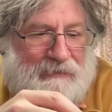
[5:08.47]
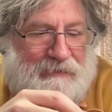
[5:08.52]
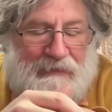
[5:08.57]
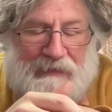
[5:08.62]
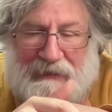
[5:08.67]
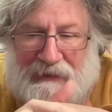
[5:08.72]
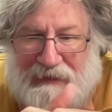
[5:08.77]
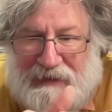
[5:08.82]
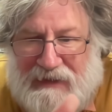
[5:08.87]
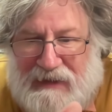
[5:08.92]

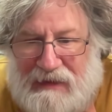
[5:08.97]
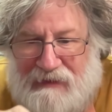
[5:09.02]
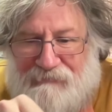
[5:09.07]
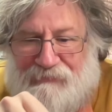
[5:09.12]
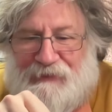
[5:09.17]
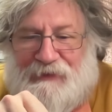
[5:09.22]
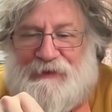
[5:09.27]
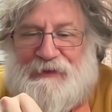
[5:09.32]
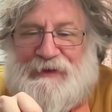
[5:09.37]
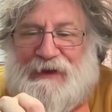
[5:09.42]

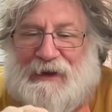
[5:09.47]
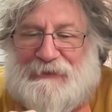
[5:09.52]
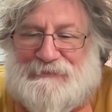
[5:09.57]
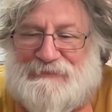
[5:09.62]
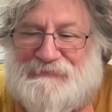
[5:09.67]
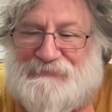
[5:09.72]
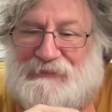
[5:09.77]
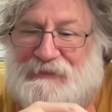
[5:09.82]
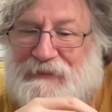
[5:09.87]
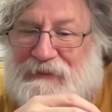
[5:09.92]
levered out
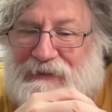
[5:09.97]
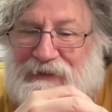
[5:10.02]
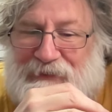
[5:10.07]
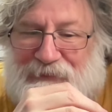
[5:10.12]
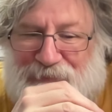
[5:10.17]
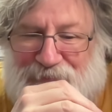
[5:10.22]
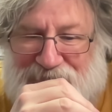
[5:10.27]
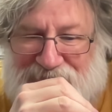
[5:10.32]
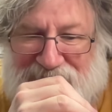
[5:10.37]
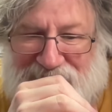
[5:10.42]
of the
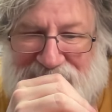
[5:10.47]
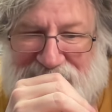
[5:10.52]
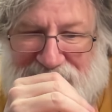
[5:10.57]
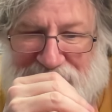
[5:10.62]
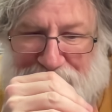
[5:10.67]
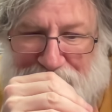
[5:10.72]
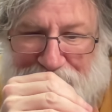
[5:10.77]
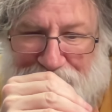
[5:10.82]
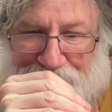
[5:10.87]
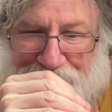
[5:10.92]
legal
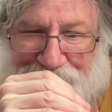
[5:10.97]
system.